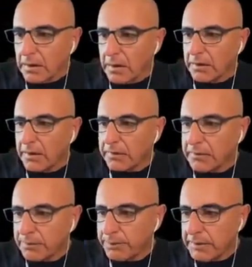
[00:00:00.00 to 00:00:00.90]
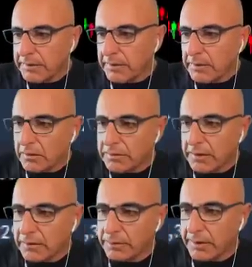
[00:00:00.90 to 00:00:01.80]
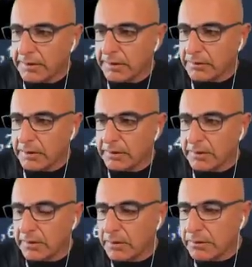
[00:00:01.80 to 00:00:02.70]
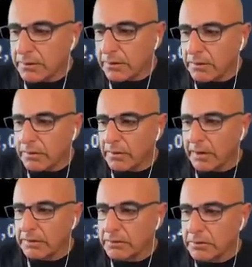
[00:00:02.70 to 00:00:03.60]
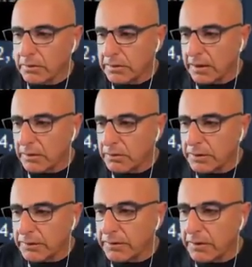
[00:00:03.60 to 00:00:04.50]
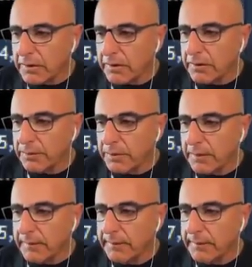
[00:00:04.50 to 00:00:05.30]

And the S&P did not yet break down under the lows, although I do not like what I see in the S&P.